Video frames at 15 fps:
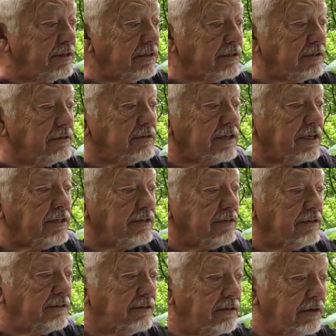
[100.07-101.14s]
Cooking.
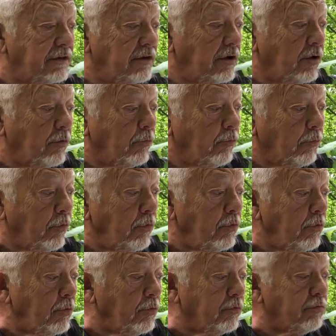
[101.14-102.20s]

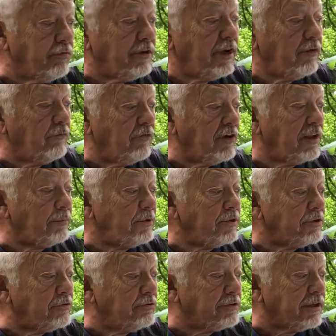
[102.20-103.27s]
Oh, right. What have you been
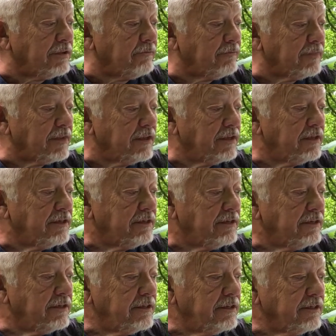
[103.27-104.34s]
cooking?
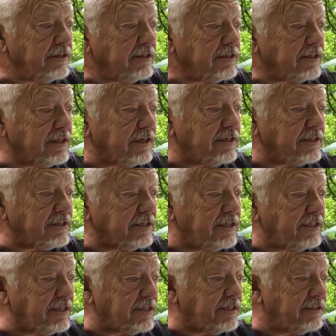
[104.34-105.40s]
Carrot
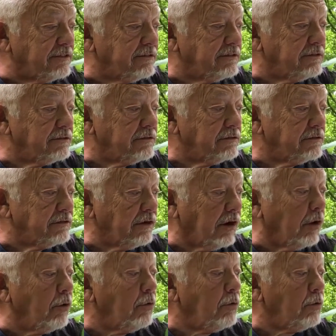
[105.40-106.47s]
cake.
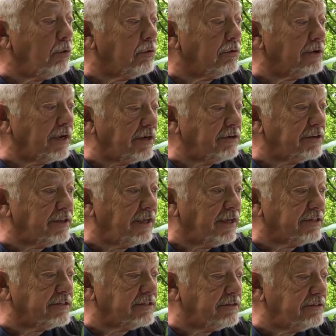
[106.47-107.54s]
Oh, carrot cake. Is
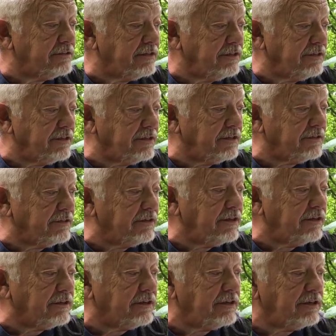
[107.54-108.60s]
it good? Yeah, I, oh, I
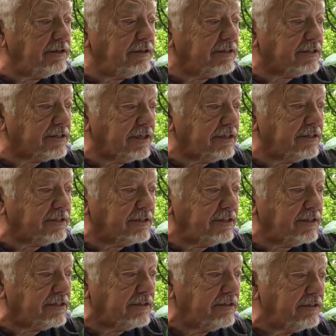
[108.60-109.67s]
oh, likes carrot cake.
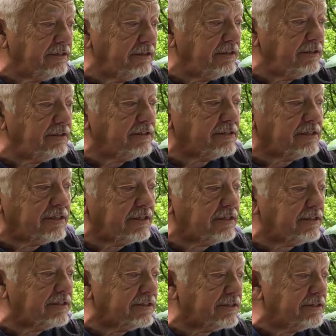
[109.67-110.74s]
I oh, likes
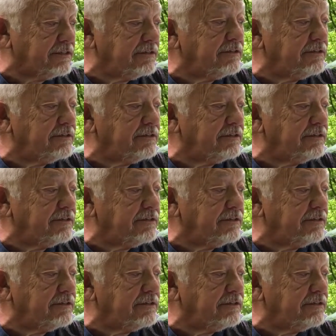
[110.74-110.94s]
carrots.